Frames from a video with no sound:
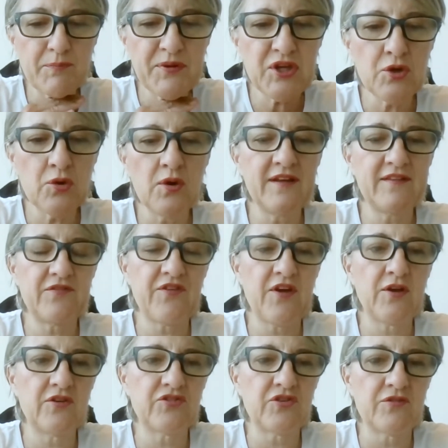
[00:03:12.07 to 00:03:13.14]
purely to
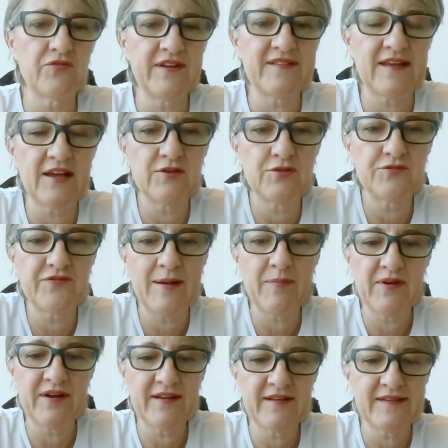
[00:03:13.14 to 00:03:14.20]
focus on recycled
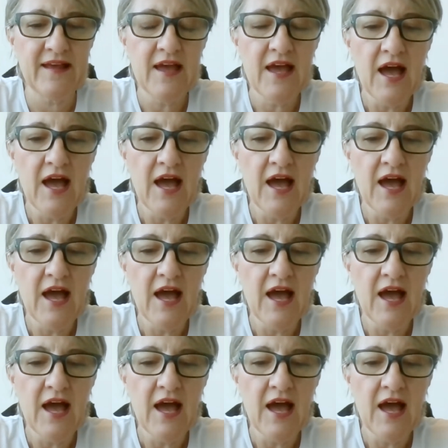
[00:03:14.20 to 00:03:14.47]
fabrics.